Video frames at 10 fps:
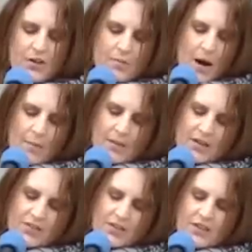their
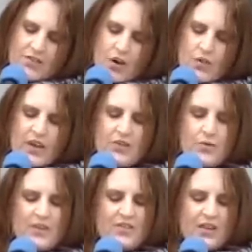populace of this, only
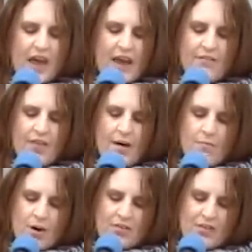to enslave
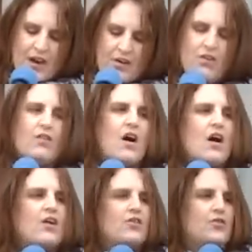them once they are no
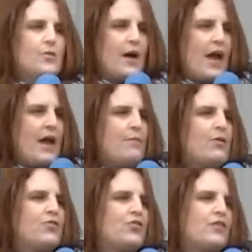longer
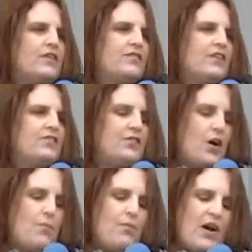able to resist
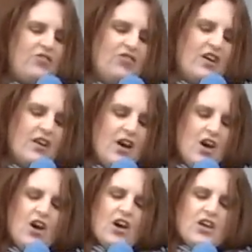oppression.
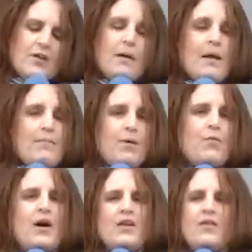You might be
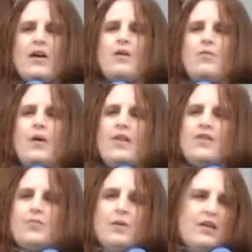wondering where
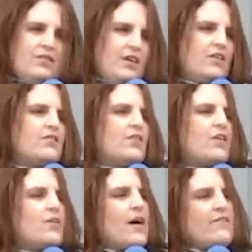this place is,
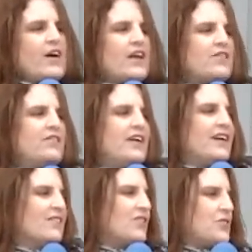although I've got a
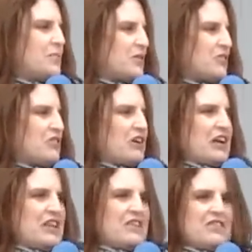sneaking suspicion
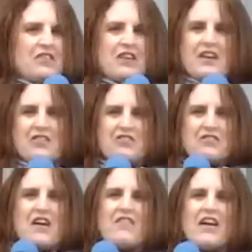looking in this audience
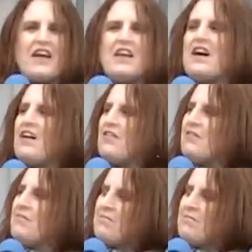you already know.